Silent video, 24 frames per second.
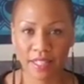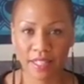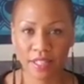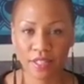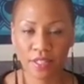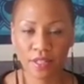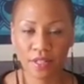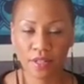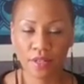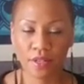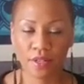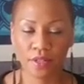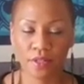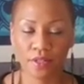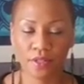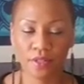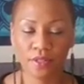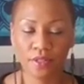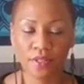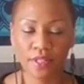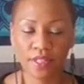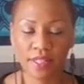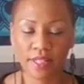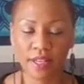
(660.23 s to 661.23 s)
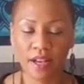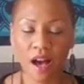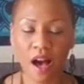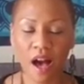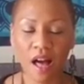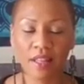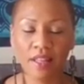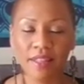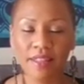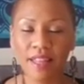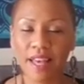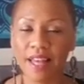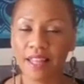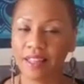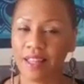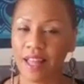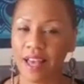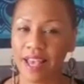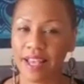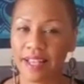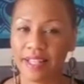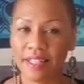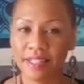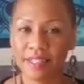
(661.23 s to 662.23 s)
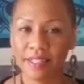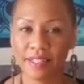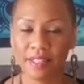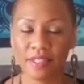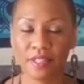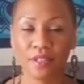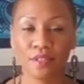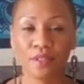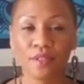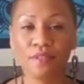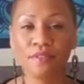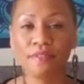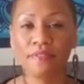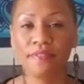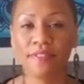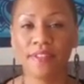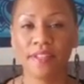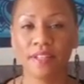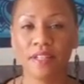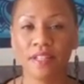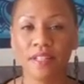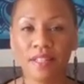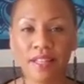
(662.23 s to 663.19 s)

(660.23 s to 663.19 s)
So you just call in that light until you feel